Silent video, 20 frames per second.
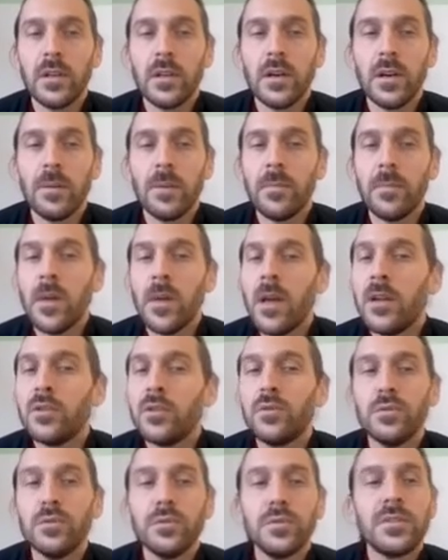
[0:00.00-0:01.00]

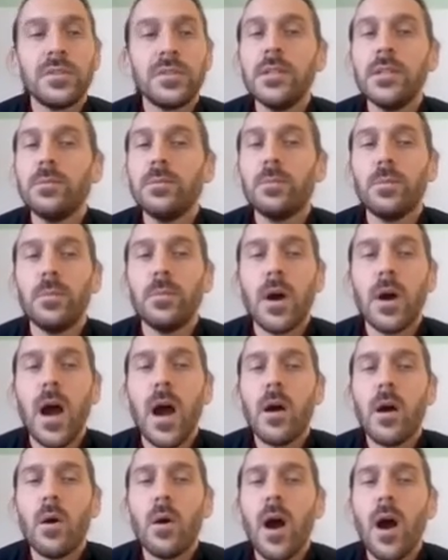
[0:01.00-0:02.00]
to see
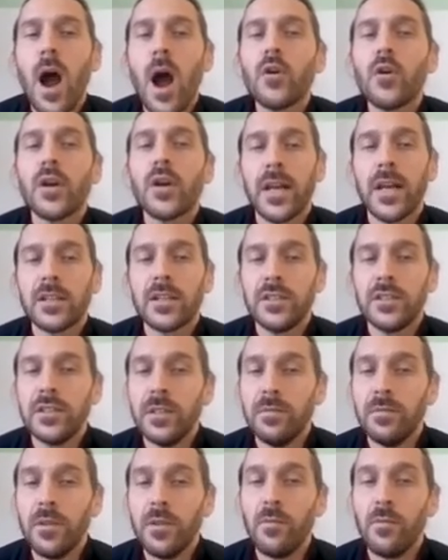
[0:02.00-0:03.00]
how you can actually
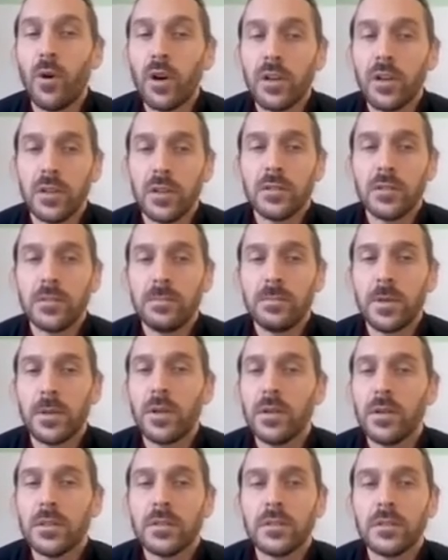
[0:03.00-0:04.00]
deal with workers,
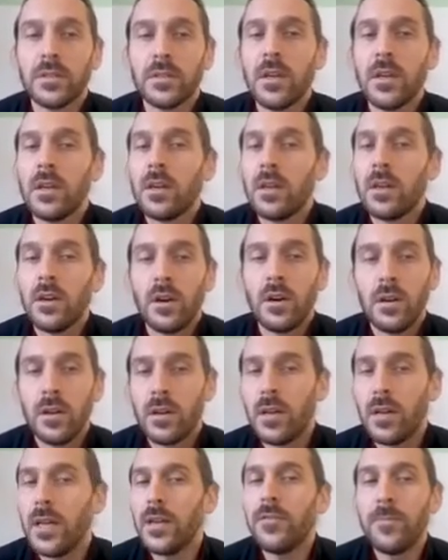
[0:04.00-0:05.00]
because
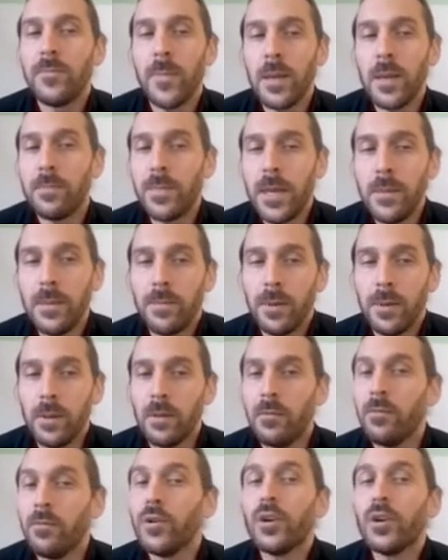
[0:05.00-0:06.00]
if many
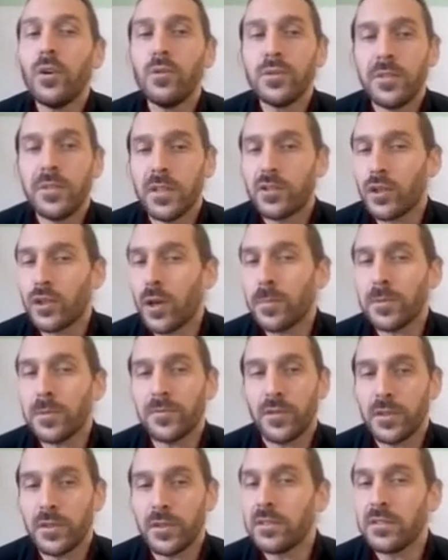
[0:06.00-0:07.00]
people would lose their jobs,
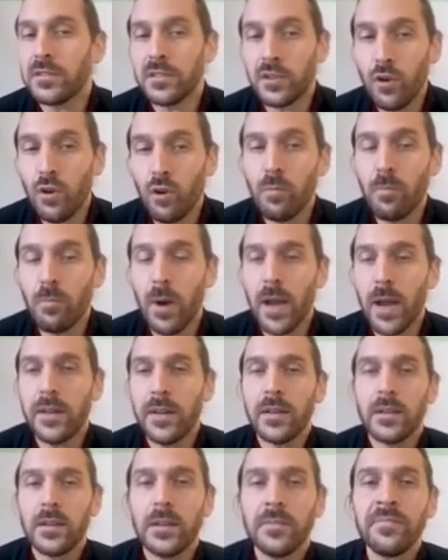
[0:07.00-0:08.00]
for instance, in coal
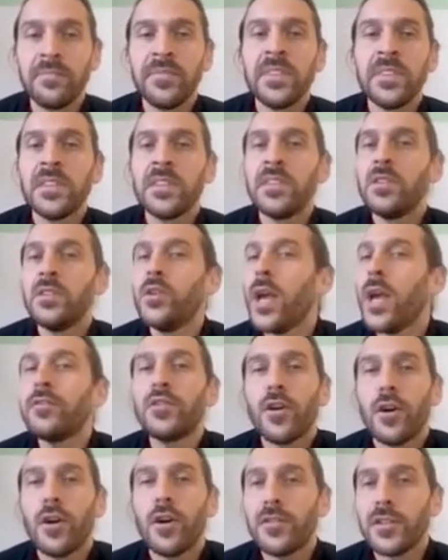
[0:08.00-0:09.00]
mining, you have
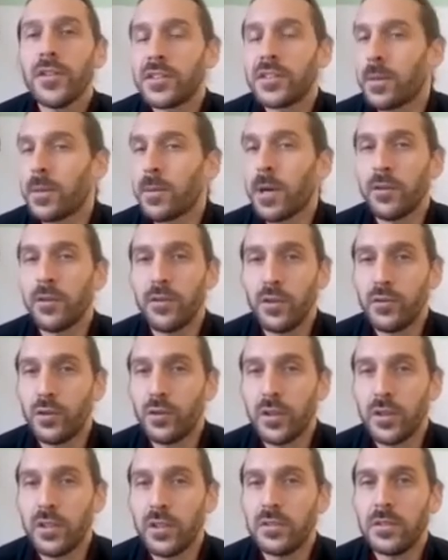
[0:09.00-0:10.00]
to offer some kind of
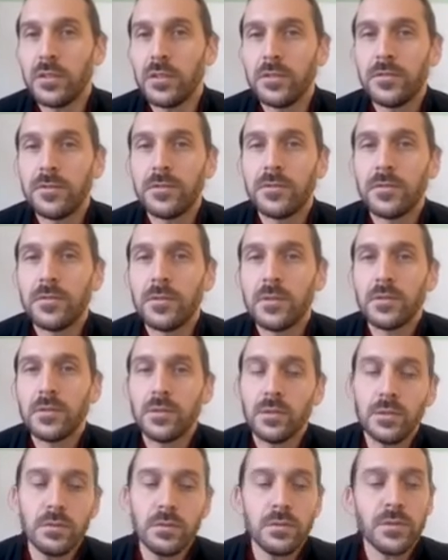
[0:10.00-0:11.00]
alternative.
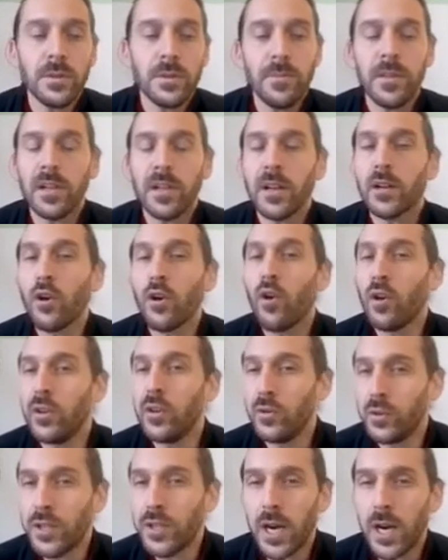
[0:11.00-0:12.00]
So something like early
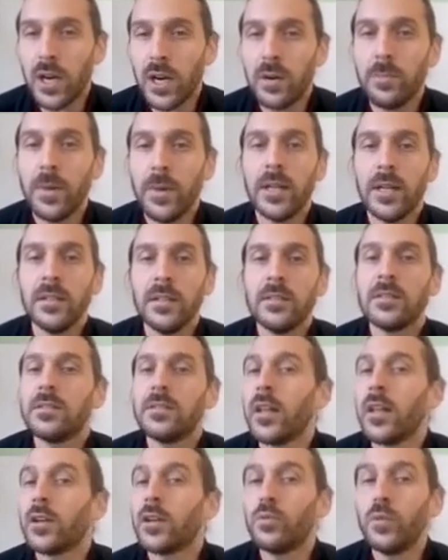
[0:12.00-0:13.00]
retirement,
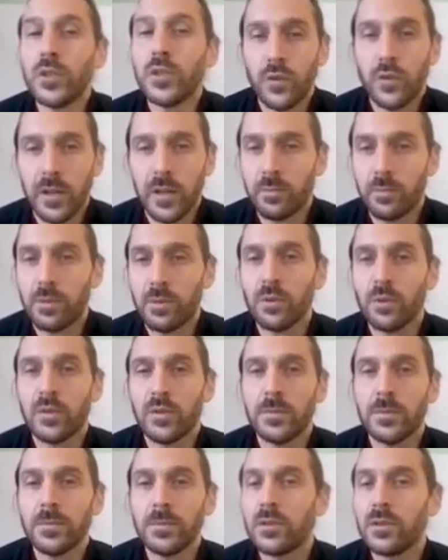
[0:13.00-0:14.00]
like retraining
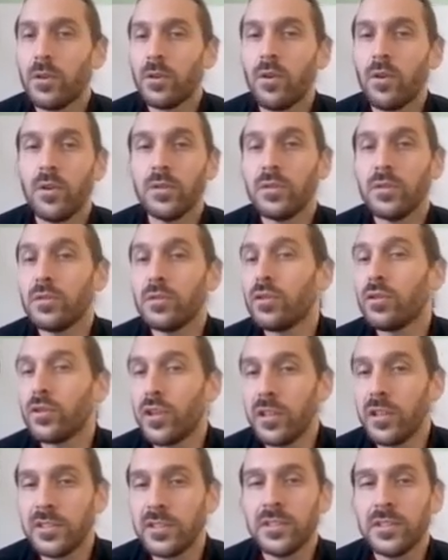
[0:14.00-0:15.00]
programs, or also
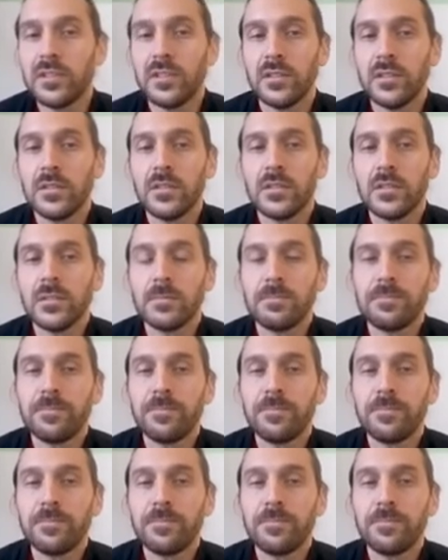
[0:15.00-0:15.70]
social assistance.